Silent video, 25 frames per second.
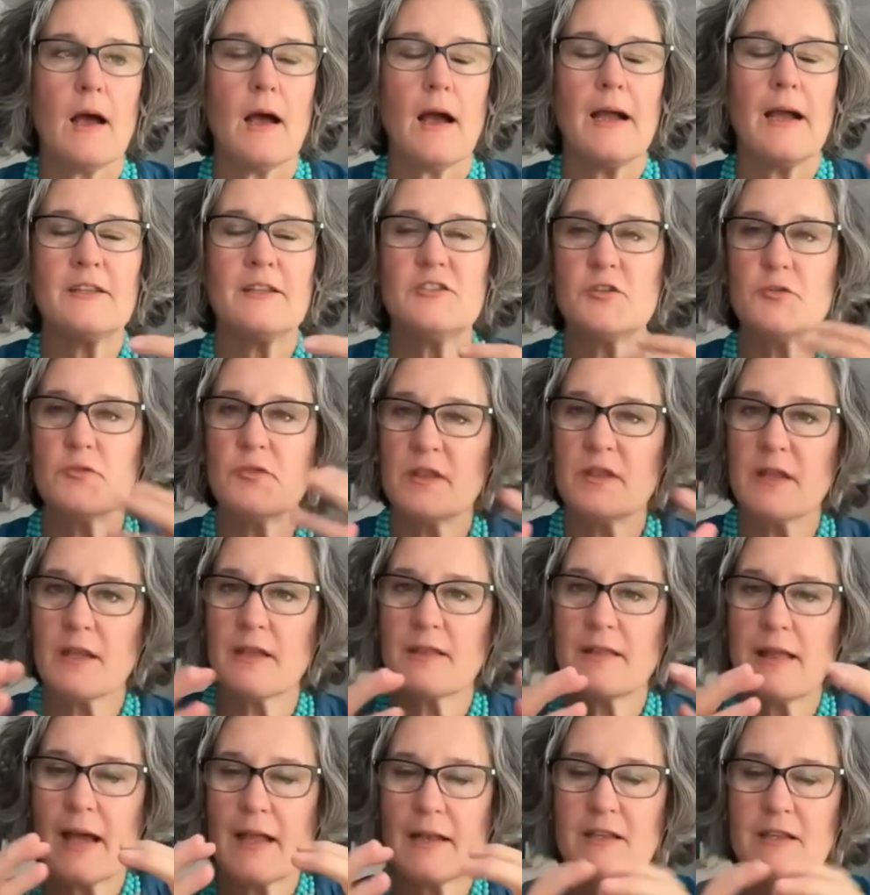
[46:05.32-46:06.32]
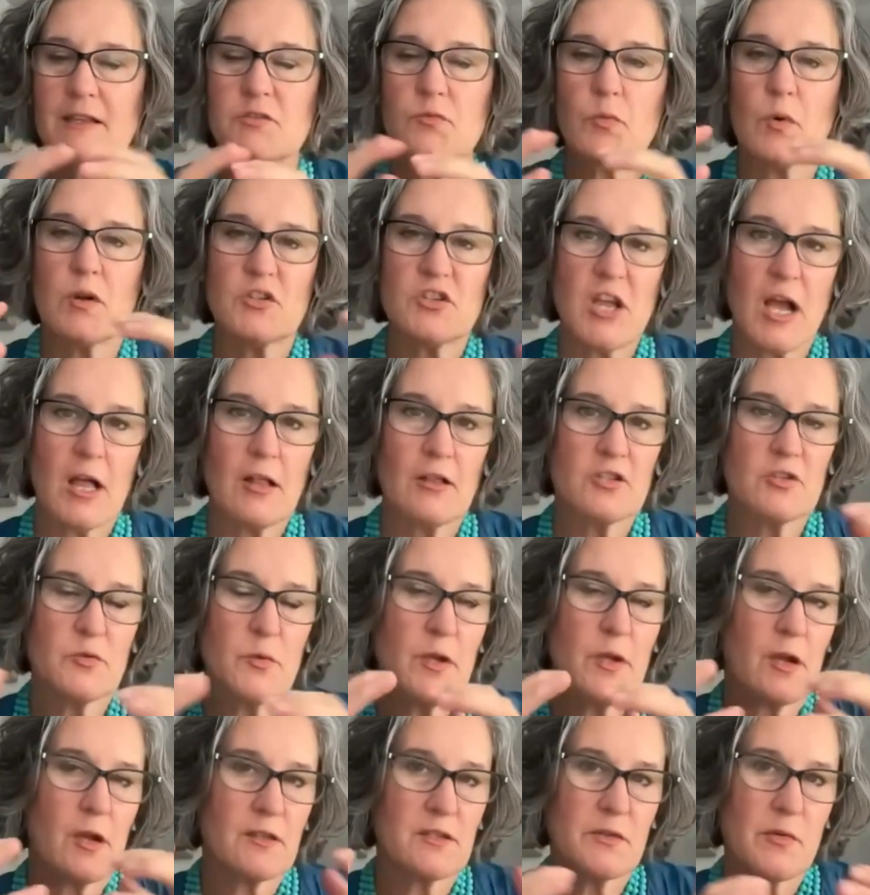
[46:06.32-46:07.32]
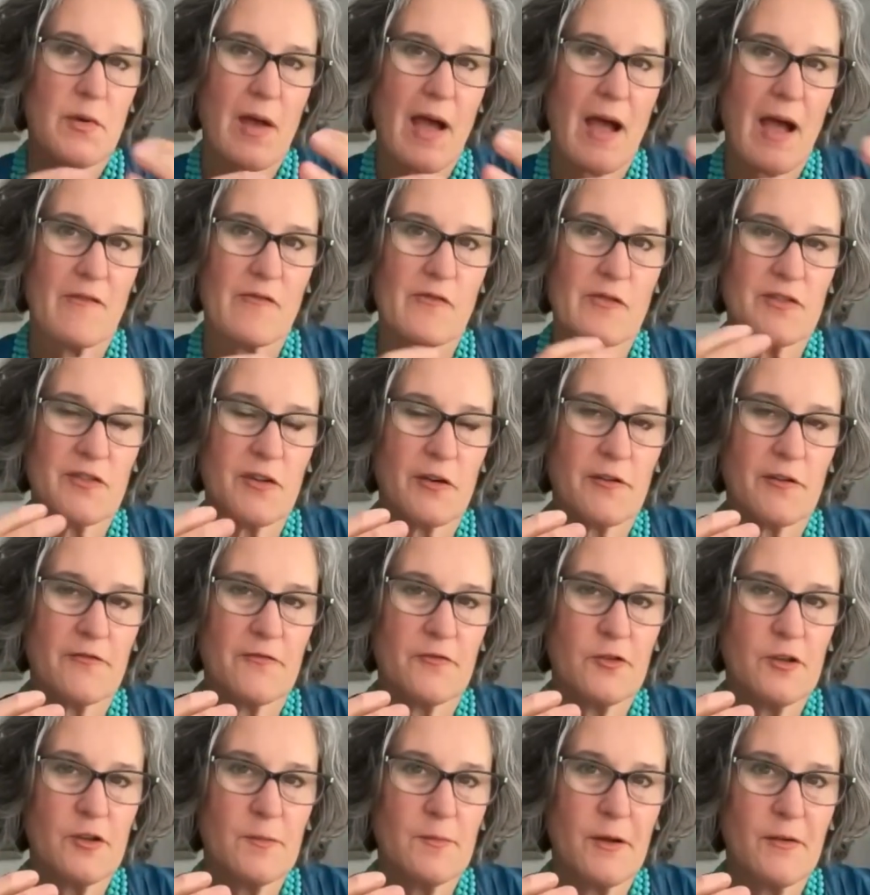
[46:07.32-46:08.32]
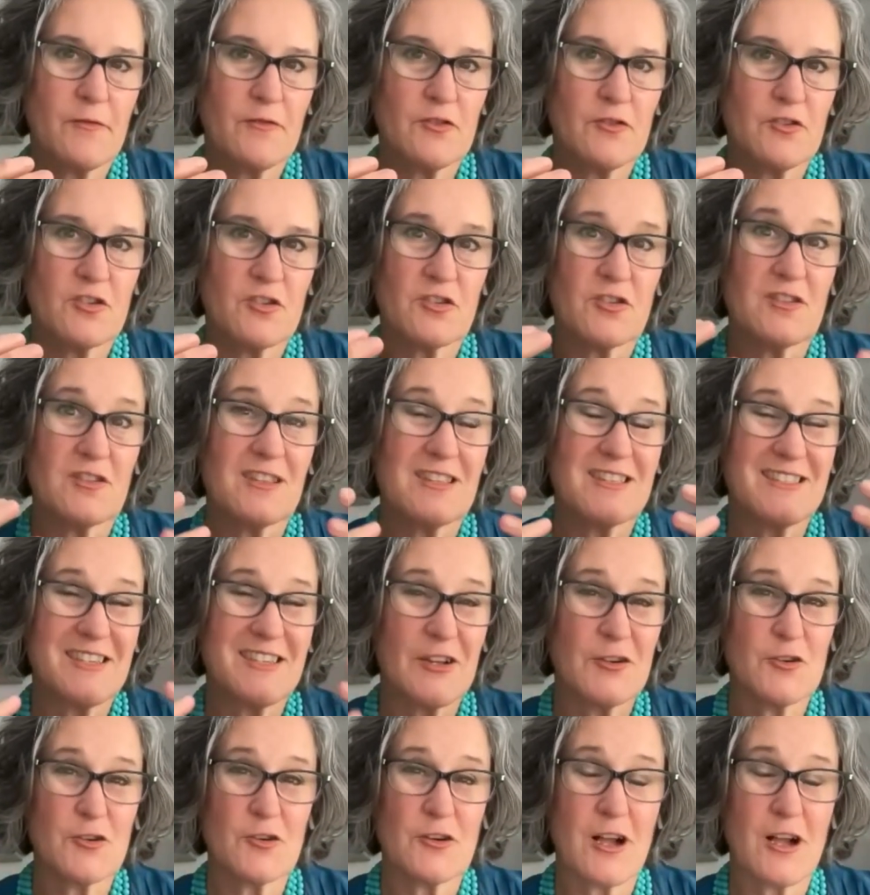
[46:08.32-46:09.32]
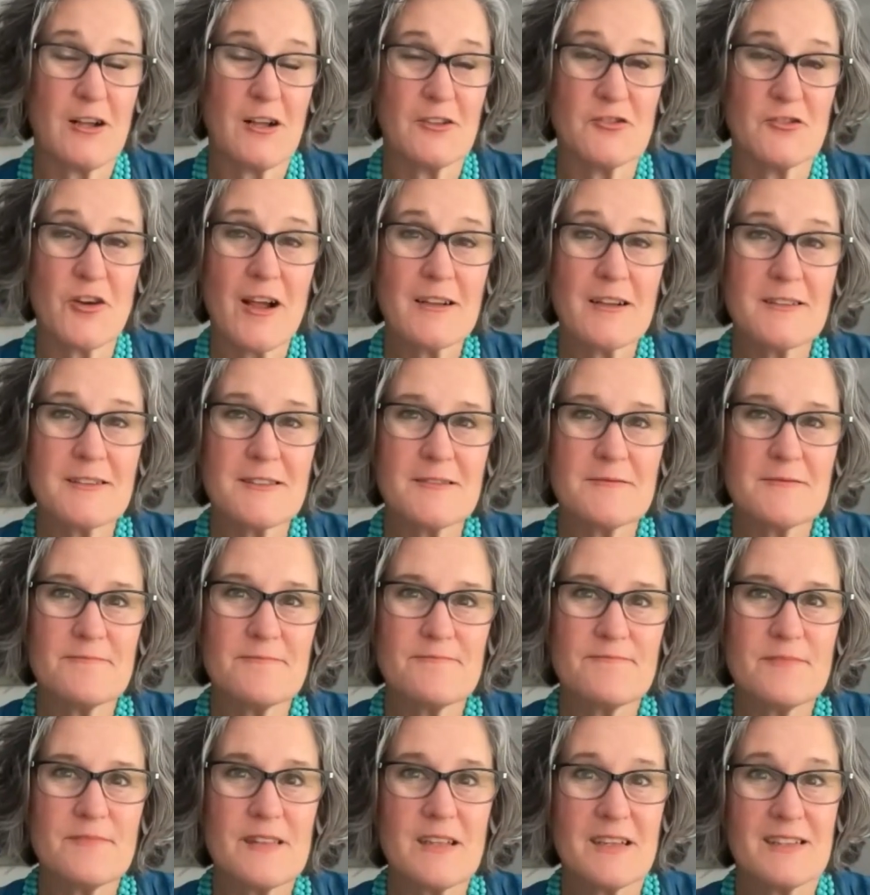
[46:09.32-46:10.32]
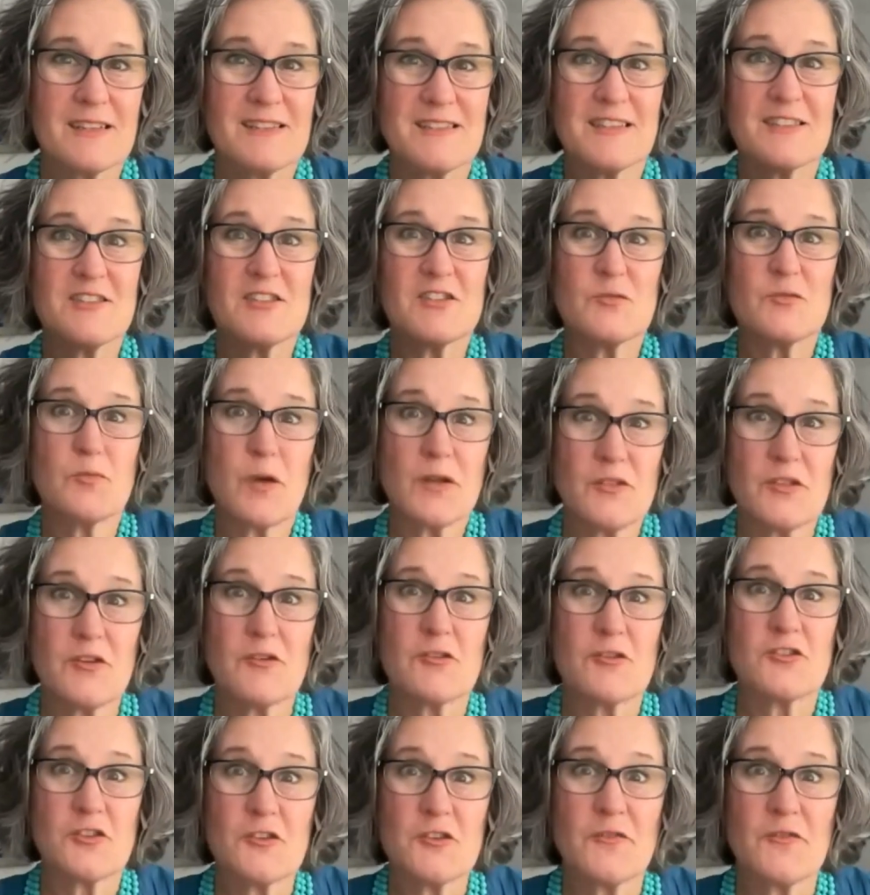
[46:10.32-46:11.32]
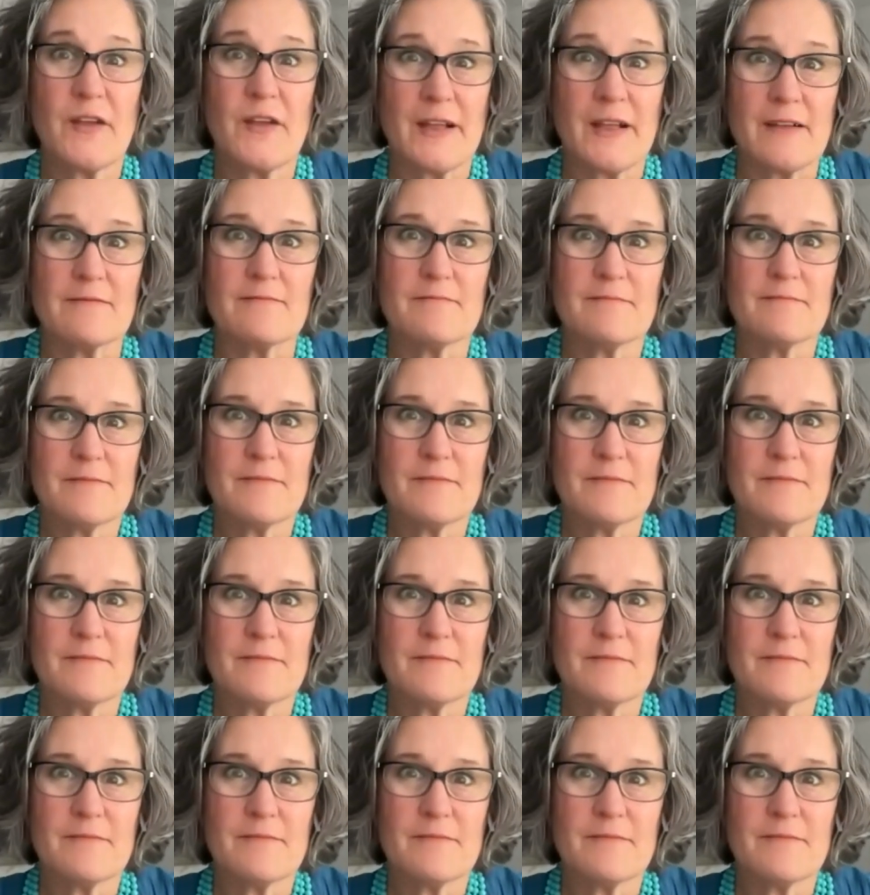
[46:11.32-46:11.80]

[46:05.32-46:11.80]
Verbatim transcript: i do think that is one challenge we also have with our food and beverage the standard contracts because this is what they're serving